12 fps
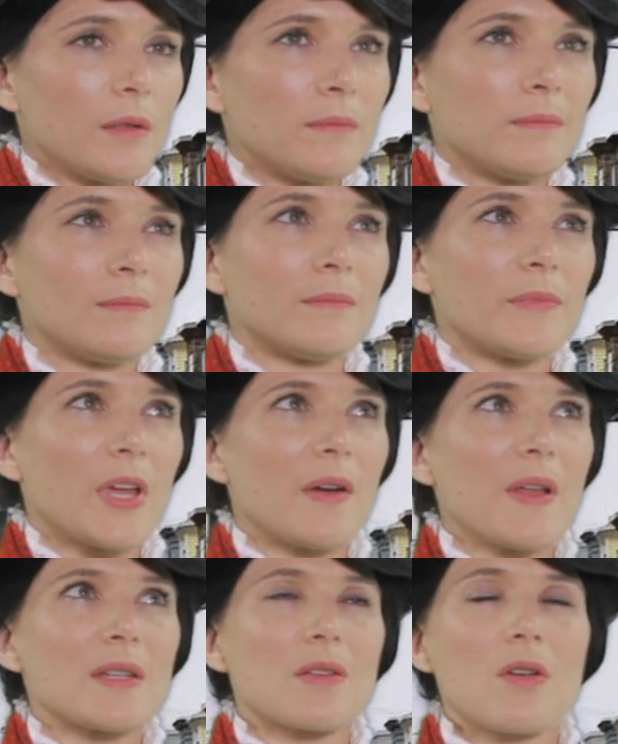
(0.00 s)
Hmm, there
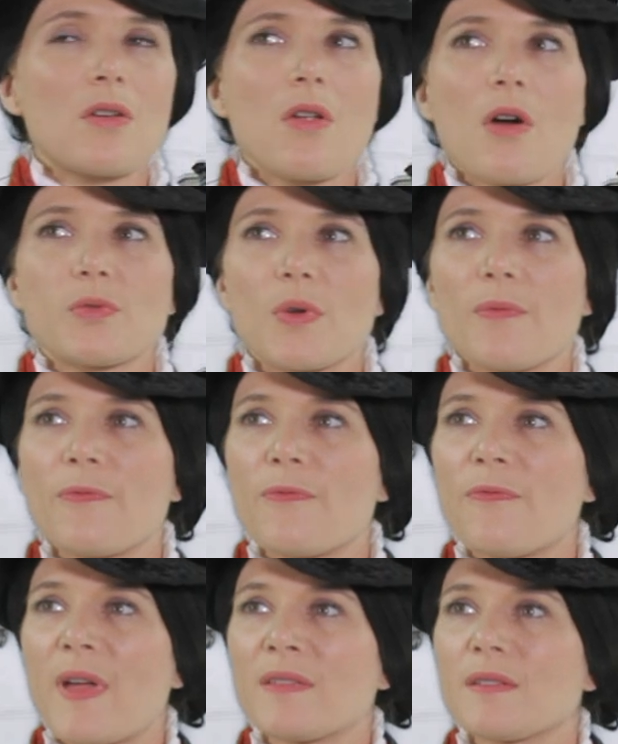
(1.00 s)
is a lot of
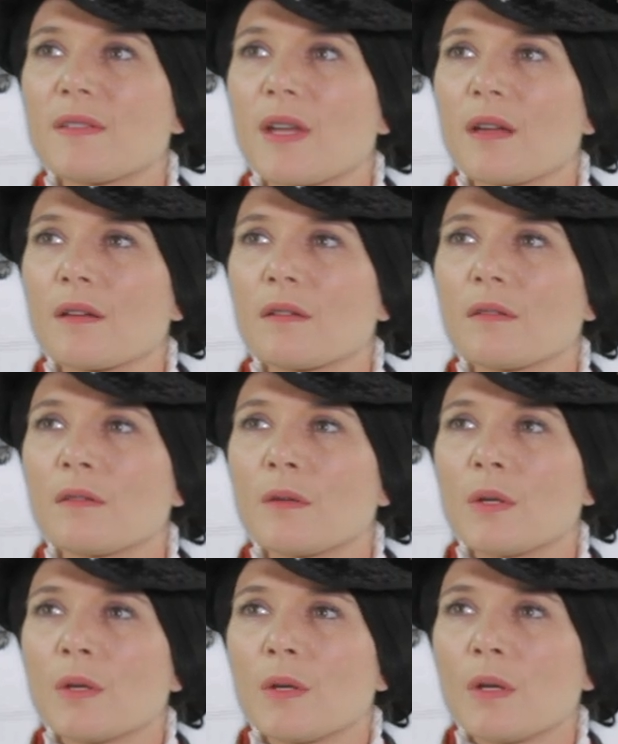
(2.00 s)
fencing.
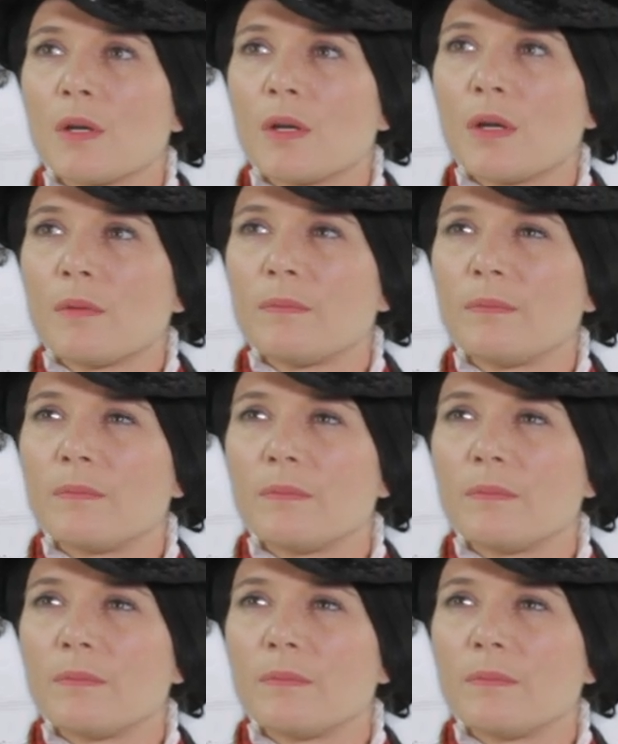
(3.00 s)
Hmm.